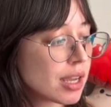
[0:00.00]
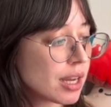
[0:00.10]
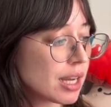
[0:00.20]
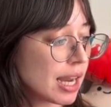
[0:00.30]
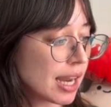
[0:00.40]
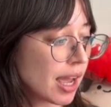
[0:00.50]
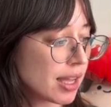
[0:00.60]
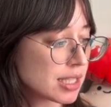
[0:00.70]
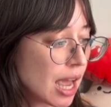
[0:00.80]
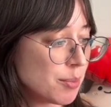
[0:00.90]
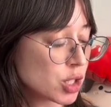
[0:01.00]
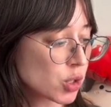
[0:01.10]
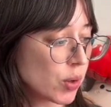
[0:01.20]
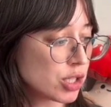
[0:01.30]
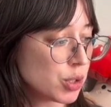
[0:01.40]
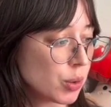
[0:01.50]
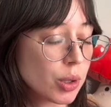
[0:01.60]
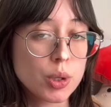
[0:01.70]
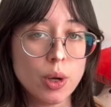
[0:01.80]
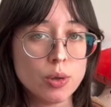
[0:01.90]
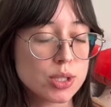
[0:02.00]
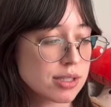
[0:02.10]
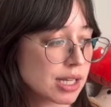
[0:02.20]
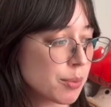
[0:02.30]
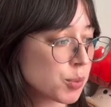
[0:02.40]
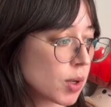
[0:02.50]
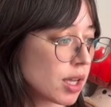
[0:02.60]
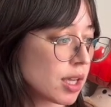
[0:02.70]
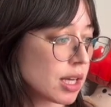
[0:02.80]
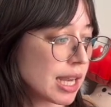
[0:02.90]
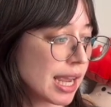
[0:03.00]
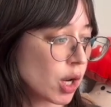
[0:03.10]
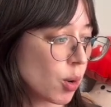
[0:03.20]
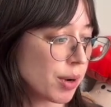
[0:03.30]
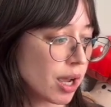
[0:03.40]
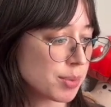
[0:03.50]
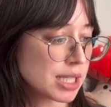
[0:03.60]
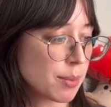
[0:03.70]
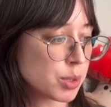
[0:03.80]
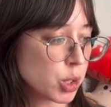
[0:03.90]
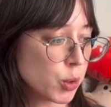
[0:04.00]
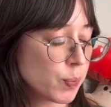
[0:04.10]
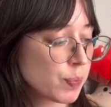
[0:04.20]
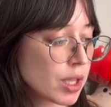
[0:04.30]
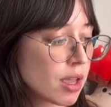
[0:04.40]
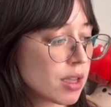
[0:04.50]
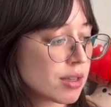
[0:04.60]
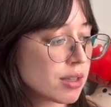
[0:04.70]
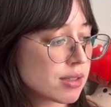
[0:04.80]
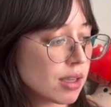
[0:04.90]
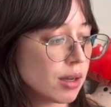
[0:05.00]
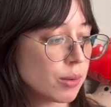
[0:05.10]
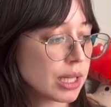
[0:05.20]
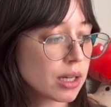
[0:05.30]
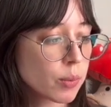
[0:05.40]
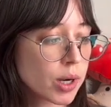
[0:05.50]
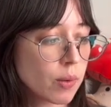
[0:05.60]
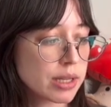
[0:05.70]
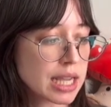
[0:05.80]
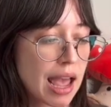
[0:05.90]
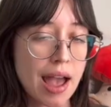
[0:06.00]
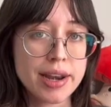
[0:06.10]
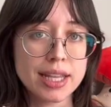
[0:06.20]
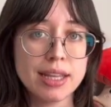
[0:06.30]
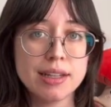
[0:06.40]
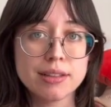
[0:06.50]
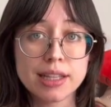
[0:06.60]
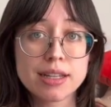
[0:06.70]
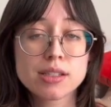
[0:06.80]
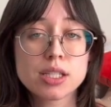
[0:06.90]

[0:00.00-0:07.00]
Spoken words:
and I'm just going to close step 1 and open up step 2. So here we're going to add in links